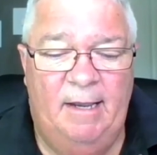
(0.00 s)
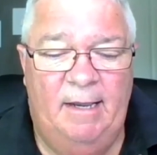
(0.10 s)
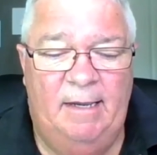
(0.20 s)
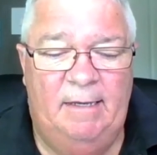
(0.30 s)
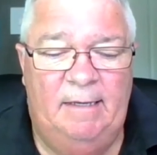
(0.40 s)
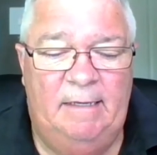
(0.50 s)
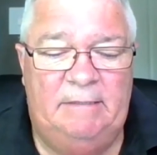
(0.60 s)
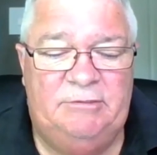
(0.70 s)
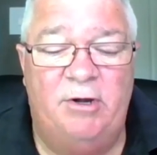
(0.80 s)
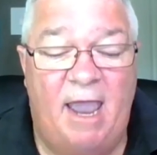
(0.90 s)
uh,
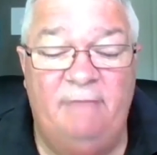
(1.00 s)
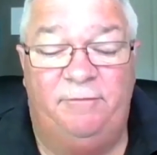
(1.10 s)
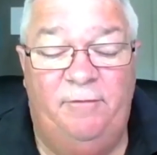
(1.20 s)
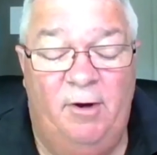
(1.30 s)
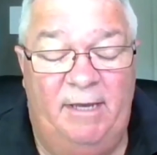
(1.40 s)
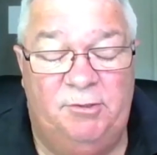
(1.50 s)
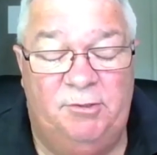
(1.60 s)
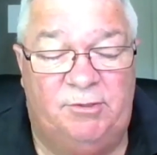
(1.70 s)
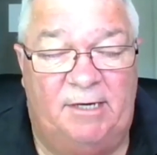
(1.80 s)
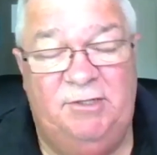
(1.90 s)
don't have a
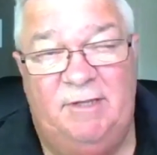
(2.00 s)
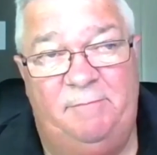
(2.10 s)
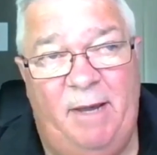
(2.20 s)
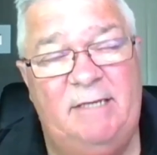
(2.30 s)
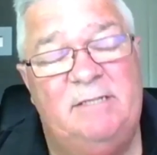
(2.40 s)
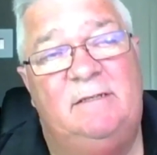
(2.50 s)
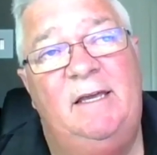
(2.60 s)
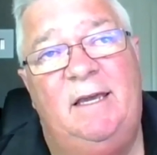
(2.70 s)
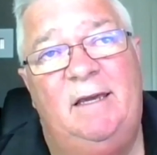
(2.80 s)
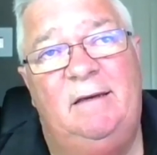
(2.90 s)
financial structure. They base
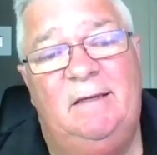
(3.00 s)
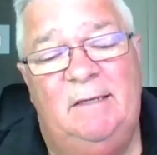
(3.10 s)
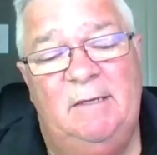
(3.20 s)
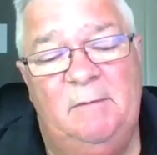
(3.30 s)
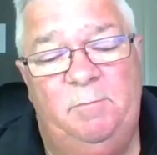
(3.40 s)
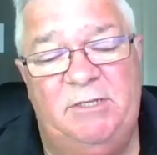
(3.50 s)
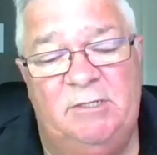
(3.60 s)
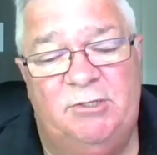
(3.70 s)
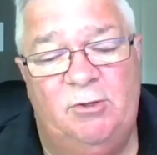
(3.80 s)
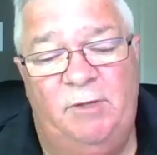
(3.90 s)
their
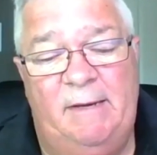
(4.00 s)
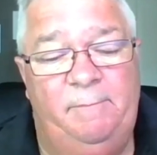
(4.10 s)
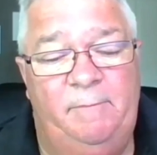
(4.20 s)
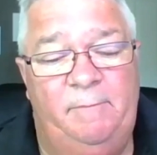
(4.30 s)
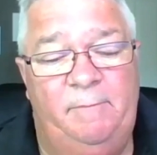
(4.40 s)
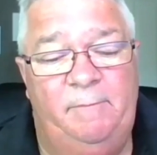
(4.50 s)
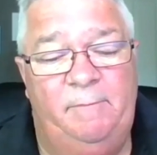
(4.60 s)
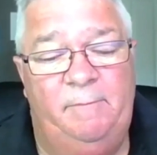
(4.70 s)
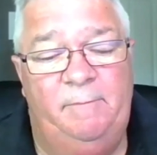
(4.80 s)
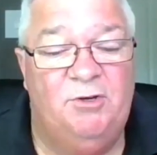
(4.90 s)
business on their
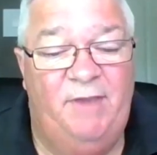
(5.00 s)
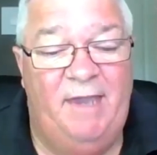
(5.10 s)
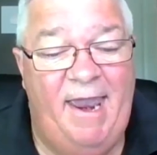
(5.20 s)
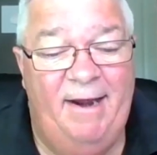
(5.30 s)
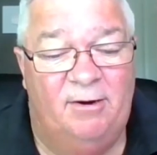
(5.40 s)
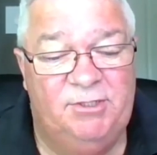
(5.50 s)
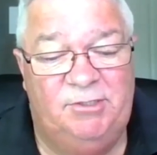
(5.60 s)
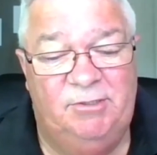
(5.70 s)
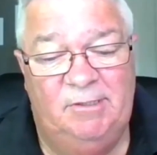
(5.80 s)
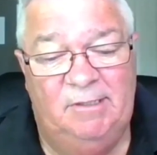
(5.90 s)
mortgage on their
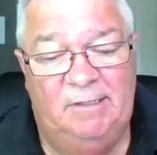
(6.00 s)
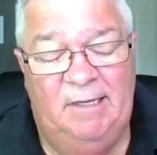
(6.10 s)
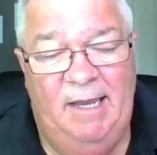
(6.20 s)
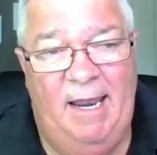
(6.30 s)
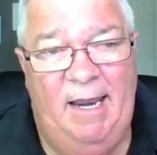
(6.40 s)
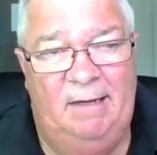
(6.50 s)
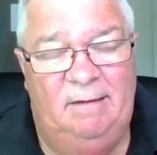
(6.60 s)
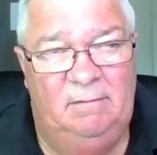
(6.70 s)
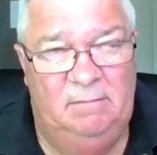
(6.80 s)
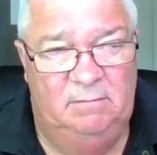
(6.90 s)
house.
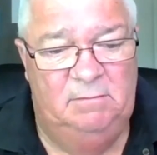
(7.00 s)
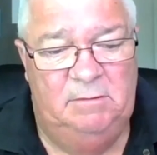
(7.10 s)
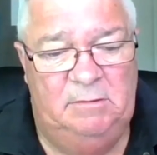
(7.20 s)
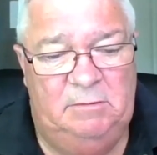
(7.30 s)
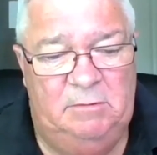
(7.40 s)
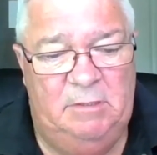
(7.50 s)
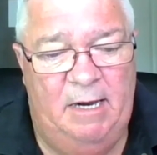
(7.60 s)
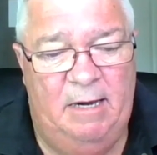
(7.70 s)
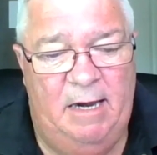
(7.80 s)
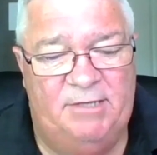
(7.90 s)
And
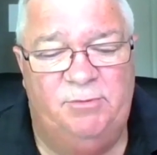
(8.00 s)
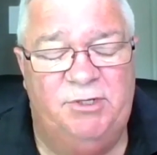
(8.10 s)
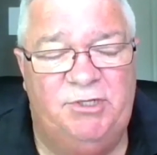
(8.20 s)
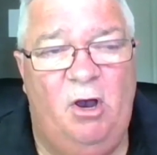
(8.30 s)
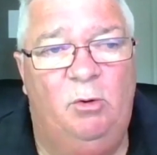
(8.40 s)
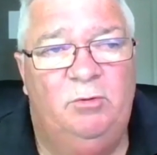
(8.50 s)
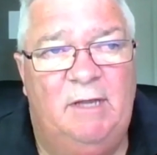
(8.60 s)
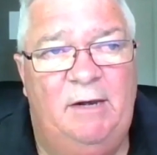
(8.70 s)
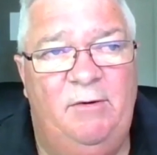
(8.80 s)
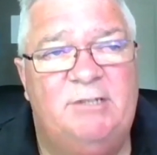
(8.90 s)
as a
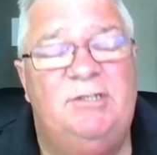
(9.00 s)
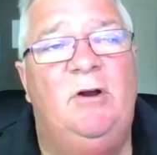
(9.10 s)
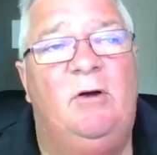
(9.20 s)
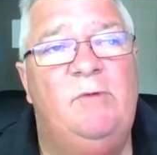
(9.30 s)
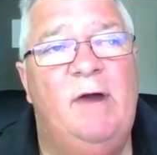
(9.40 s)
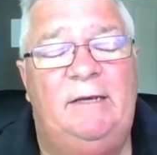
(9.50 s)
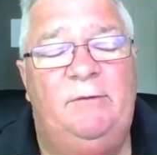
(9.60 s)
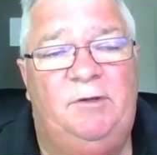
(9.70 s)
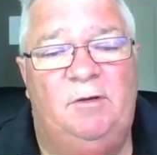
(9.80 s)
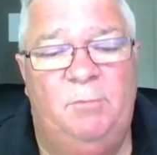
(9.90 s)
result, they're actually not
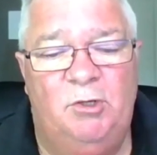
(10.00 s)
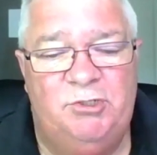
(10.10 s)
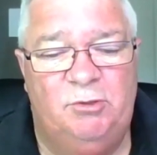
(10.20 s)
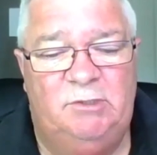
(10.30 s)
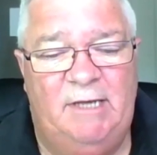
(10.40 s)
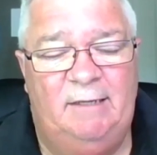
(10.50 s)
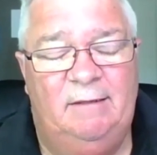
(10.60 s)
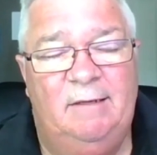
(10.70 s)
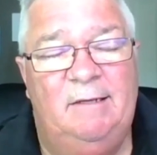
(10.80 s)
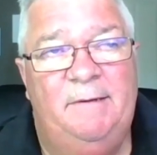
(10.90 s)
running with commercial
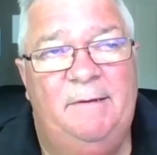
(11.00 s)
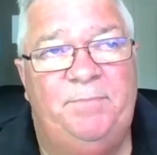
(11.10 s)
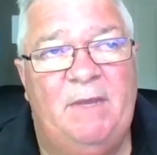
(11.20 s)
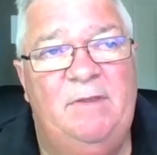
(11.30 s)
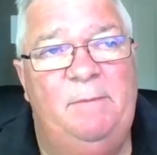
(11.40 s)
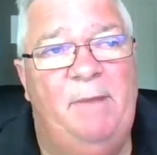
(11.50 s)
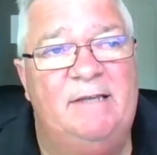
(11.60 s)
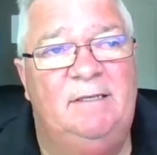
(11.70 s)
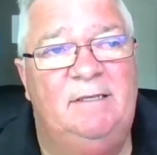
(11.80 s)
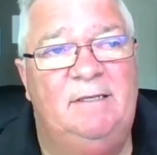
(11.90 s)
debt. They're
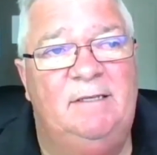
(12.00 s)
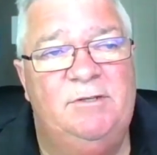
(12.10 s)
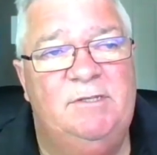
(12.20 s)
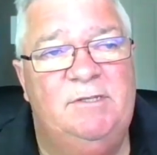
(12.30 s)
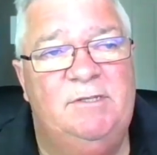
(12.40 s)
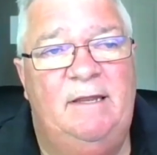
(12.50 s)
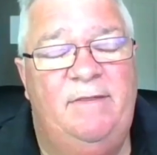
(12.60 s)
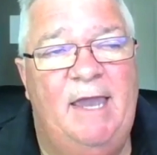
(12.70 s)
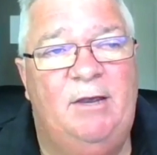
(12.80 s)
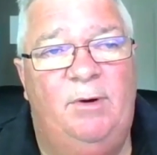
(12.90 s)
basically using the,
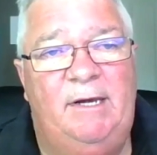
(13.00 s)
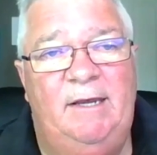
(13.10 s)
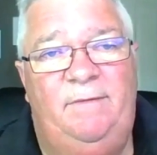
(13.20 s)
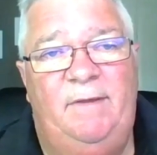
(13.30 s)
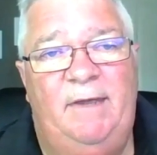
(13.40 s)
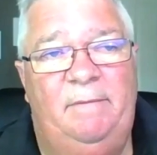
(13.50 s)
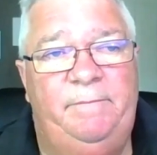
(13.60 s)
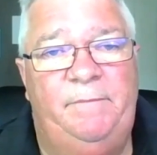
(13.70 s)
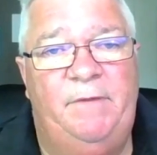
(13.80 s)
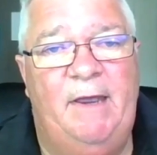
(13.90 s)
the equity in
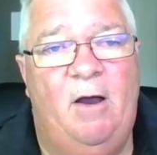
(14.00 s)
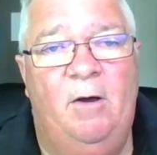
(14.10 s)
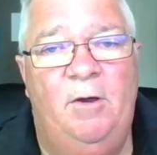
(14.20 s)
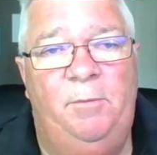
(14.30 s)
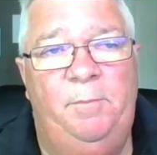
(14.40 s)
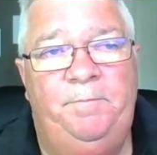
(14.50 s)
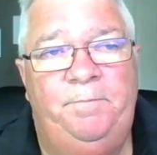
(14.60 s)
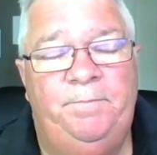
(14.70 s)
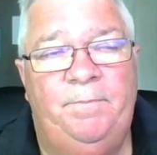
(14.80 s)
their their home